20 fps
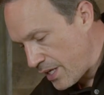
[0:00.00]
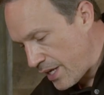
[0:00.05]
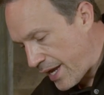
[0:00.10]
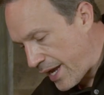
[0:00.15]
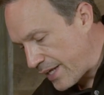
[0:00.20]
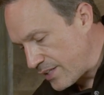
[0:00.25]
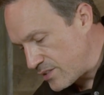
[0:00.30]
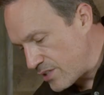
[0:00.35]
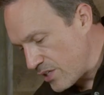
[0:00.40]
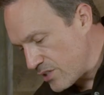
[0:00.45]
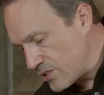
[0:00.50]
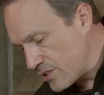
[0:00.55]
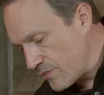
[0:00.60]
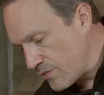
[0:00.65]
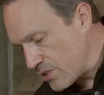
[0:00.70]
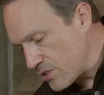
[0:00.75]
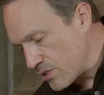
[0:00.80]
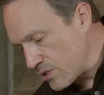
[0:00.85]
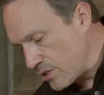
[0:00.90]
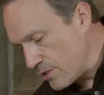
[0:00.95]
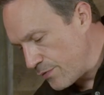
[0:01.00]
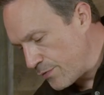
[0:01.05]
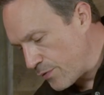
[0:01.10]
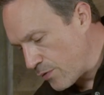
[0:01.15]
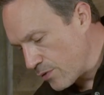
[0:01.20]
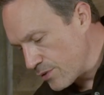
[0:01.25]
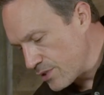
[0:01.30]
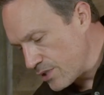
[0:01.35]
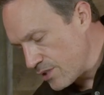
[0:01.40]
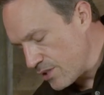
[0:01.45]
A taste of this good
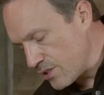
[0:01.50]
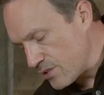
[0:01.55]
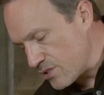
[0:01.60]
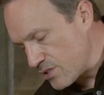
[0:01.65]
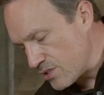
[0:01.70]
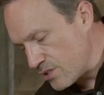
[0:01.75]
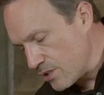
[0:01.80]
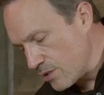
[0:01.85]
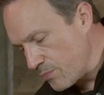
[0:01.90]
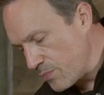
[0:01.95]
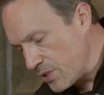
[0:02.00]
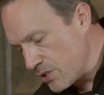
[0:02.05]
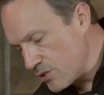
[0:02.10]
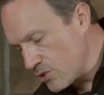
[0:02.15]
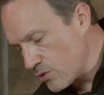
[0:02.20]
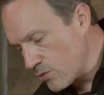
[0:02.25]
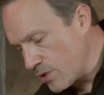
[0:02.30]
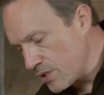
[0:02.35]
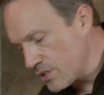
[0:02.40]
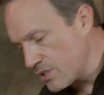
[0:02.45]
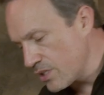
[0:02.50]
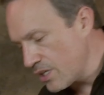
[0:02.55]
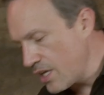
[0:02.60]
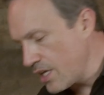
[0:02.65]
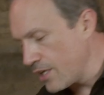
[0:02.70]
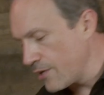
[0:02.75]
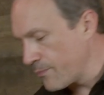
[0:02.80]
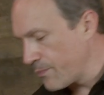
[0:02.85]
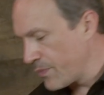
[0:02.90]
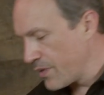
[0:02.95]
fortune can still be enjoyed
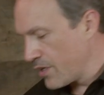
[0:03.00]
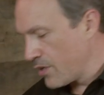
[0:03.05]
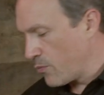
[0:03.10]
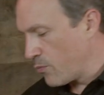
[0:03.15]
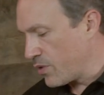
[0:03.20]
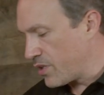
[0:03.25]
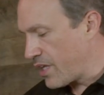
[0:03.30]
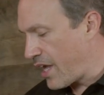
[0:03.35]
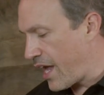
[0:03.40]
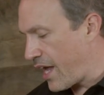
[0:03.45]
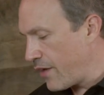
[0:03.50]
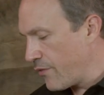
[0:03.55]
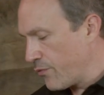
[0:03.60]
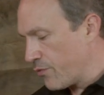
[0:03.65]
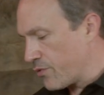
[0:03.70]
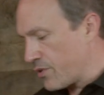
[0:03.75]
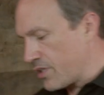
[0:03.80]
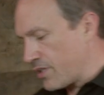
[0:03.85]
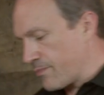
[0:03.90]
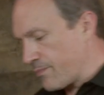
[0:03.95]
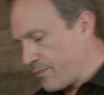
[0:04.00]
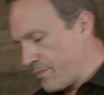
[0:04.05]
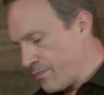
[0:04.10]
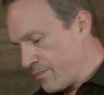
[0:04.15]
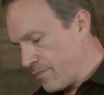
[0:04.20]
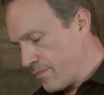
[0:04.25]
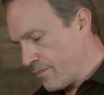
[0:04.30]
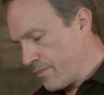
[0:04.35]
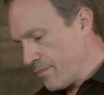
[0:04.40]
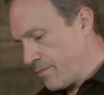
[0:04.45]
today with every
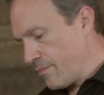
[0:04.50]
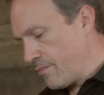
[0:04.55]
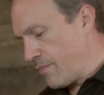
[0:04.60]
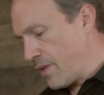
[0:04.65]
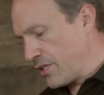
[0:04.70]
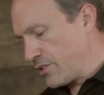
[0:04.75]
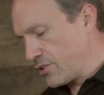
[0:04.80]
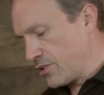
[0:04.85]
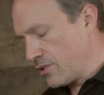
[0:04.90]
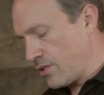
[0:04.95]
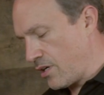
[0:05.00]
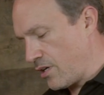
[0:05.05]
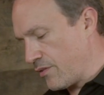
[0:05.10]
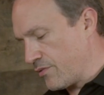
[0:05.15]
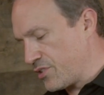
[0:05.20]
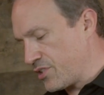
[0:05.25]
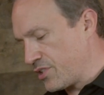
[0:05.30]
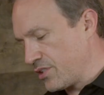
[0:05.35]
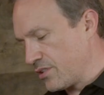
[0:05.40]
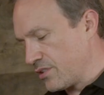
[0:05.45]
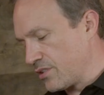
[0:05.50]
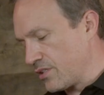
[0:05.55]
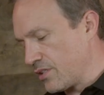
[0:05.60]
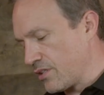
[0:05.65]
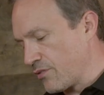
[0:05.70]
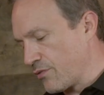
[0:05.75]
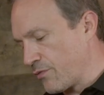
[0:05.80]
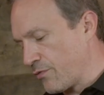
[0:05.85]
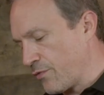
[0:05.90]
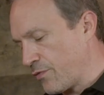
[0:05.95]
measure of
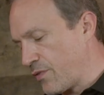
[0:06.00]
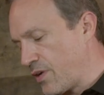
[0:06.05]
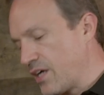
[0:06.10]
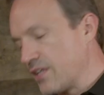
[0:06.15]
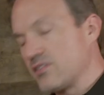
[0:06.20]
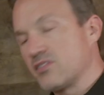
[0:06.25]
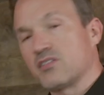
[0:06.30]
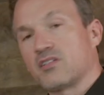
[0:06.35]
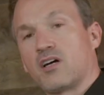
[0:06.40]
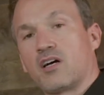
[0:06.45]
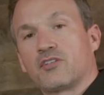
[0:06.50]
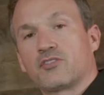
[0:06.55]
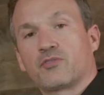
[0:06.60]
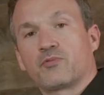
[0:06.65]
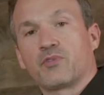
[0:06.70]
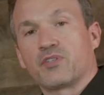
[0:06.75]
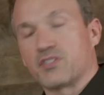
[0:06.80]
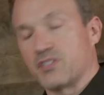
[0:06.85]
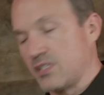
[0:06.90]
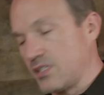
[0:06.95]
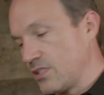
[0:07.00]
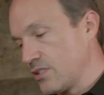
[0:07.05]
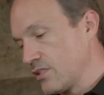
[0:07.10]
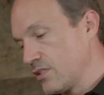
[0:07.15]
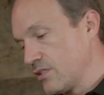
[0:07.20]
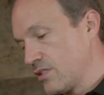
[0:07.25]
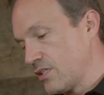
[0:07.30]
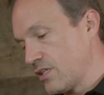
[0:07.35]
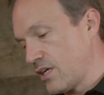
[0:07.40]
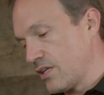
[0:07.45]
Shieldaig fine Scotch whiskey.
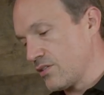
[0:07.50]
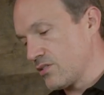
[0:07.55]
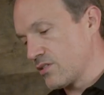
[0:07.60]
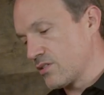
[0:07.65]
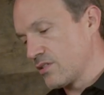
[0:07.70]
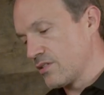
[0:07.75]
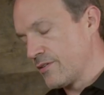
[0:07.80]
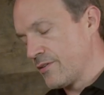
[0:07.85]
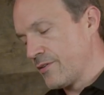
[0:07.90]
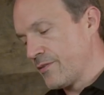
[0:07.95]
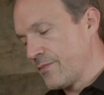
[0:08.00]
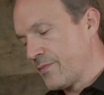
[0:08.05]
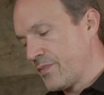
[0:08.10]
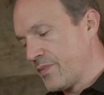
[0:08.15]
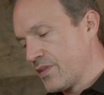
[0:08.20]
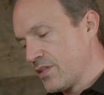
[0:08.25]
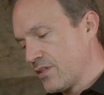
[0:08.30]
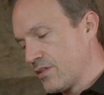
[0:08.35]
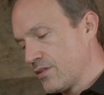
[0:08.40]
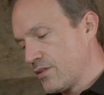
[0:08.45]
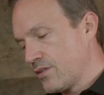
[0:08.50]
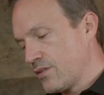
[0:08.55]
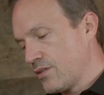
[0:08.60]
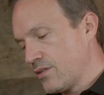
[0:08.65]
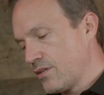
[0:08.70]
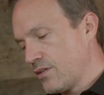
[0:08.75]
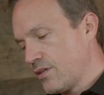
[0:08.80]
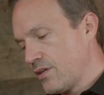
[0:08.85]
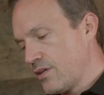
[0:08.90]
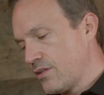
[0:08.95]
Nice.
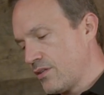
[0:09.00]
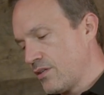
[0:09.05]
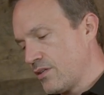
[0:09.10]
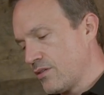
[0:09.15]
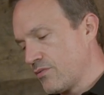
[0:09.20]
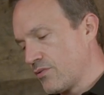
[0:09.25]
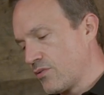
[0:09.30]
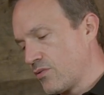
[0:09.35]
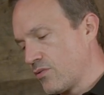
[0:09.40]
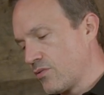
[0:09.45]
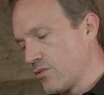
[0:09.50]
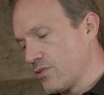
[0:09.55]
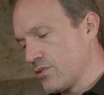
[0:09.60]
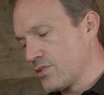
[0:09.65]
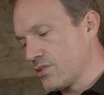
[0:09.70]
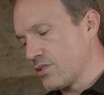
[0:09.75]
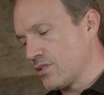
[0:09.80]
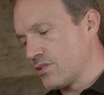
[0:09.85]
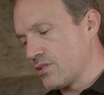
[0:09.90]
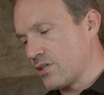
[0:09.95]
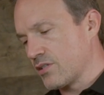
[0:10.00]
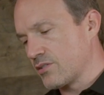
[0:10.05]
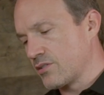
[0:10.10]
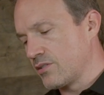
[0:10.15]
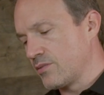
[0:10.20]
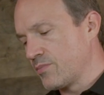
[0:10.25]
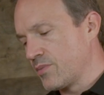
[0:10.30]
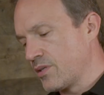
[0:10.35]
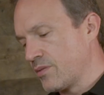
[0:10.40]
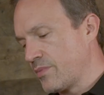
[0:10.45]
And then, of course, it talks a
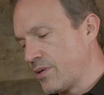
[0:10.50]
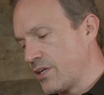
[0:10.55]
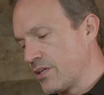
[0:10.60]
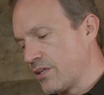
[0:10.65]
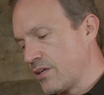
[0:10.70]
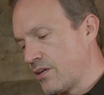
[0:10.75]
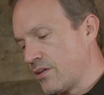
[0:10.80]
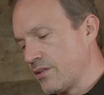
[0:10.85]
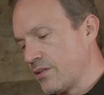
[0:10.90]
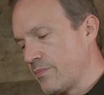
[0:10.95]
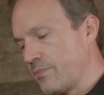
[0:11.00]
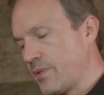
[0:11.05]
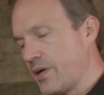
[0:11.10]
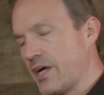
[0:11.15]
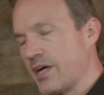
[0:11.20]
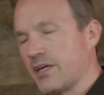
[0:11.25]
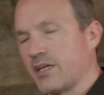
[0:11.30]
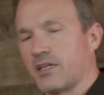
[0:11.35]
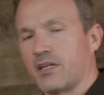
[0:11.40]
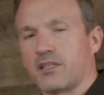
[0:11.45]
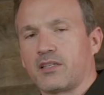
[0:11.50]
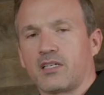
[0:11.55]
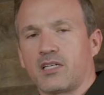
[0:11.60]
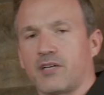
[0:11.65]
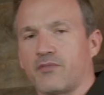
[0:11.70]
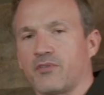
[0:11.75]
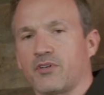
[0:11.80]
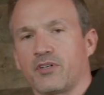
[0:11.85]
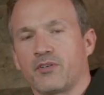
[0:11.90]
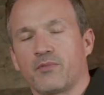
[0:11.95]
little bit about it on the back, and I think
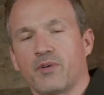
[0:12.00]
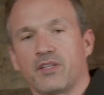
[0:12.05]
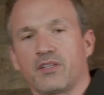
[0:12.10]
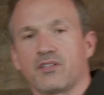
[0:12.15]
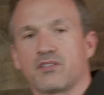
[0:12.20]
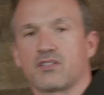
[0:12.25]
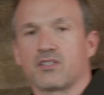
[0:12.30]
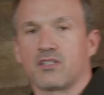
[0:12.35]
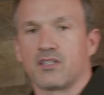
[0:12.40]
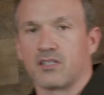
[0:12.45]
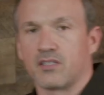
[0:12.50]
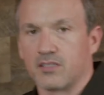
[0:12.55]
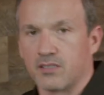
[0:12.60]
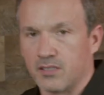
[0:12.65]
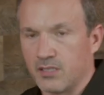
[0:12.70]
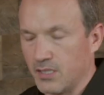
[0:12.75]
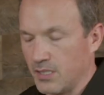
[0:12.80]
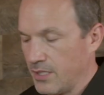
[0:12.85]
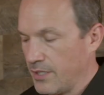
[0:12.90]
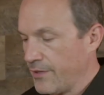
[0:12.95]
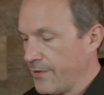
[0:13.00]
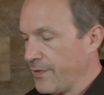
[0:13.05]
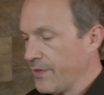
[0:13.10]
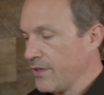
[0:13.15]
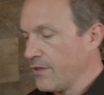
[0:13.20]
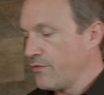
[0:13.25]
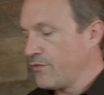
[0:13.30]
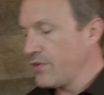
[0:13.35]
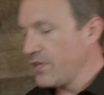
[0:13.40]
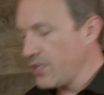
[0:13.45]
I've already read this in other
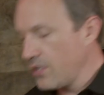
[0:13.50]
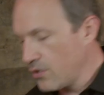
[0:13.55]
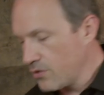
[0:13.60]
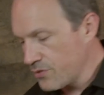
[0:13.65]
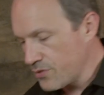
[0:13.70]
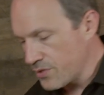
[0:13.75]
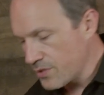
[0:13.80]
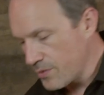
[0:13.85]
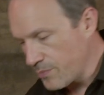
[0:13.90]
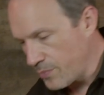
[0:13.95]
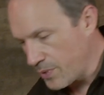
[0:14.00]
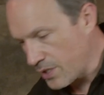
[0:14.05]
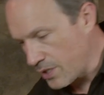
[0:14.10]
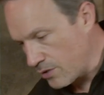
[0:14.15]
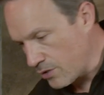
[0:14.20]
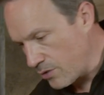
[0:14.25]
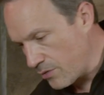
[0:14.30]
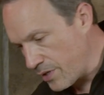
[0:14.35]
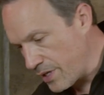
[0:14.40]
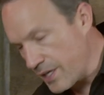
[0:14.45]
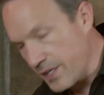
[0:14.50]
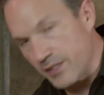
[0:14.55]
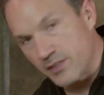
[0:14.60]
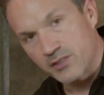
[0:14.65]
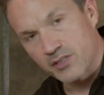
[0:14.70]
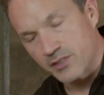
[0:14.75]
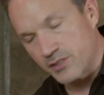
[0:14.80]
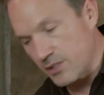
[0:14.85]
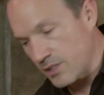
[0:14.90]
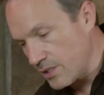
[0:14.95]
videos, but I'll go ahead and
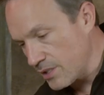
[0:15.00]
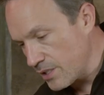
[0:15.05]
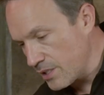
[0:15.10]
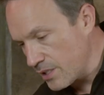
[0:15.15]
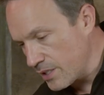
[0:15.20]
touch on it